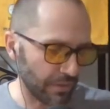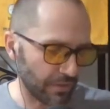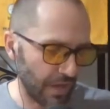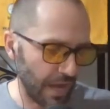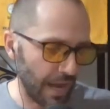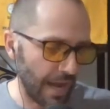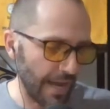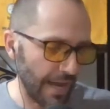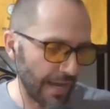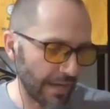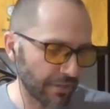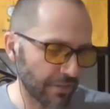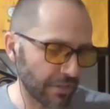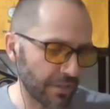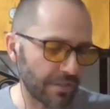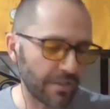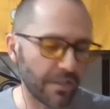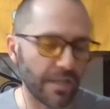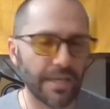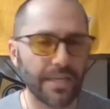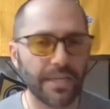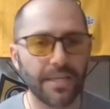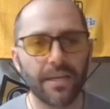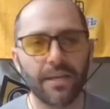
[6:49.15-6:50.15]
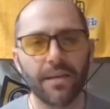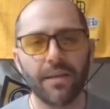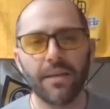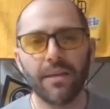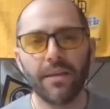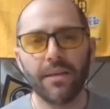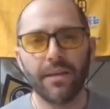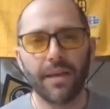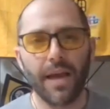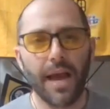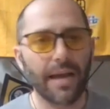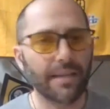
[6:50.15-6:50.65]
So I actually like,
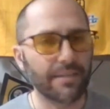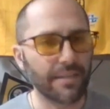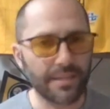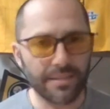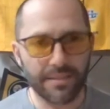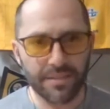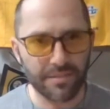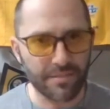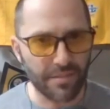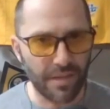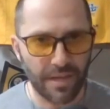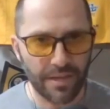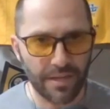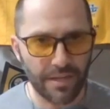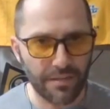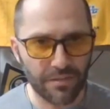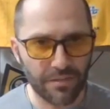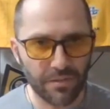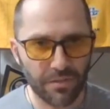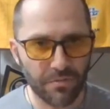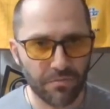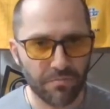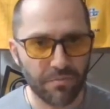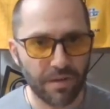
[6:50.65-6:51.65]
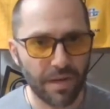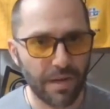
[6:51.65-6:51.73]
I like the signing too.